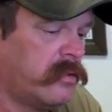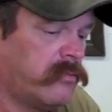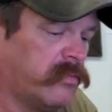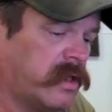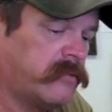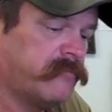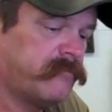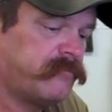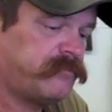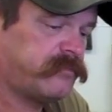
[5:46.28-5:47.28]
But
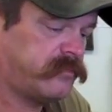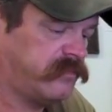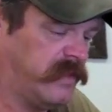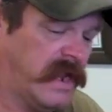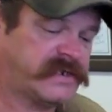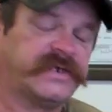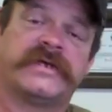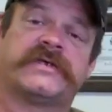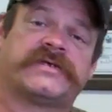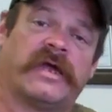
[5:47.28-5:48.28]
that's
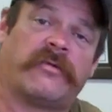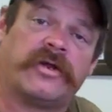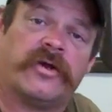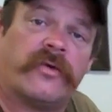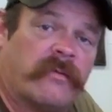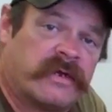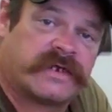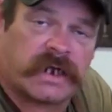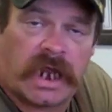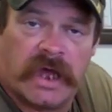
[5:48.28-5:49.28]
disassembling your
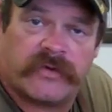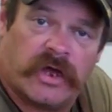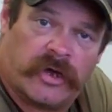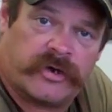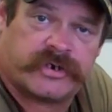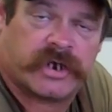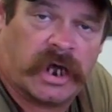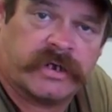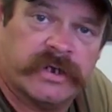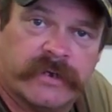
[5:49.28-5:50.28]
Remington 1100
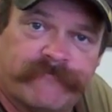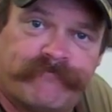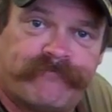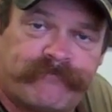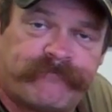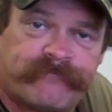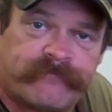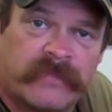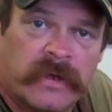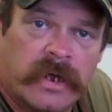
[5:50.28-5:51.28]
shotgun.
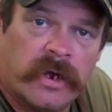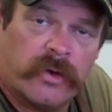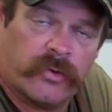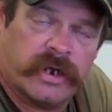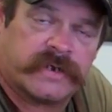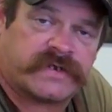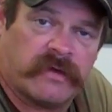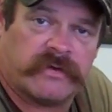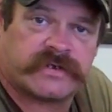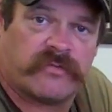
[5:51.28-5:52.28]

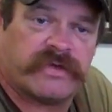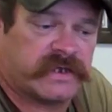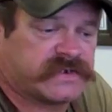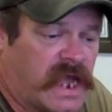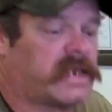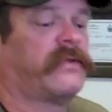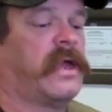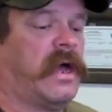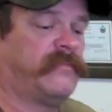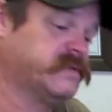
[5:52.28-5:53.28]
Reassembly is going to be exactly the
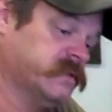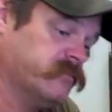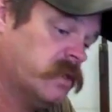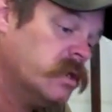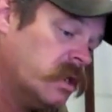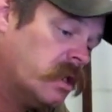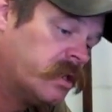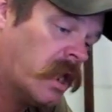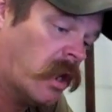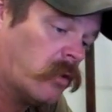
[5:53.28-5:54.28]
opposite.
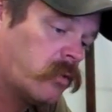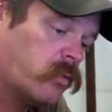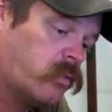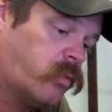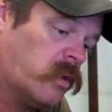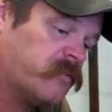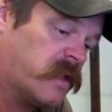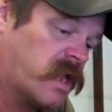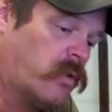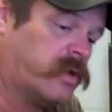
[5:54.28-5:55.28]
Now, one
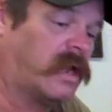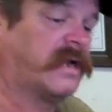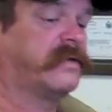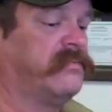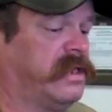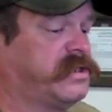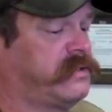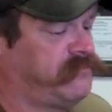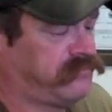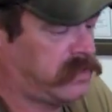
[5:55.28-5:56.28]
thing I would like to mention,